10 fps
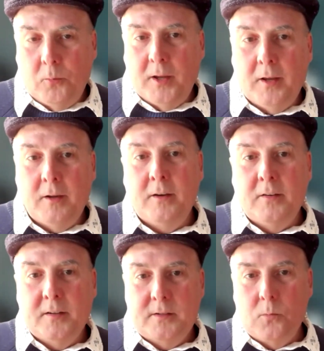wind and
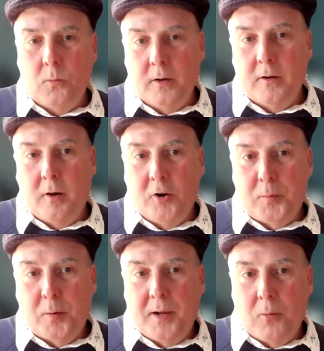$61
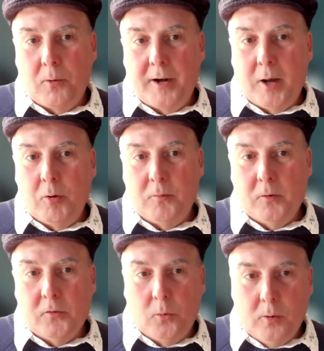per megawatt hour
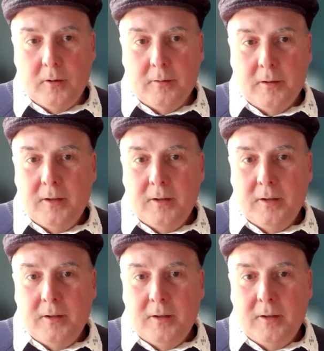for solar.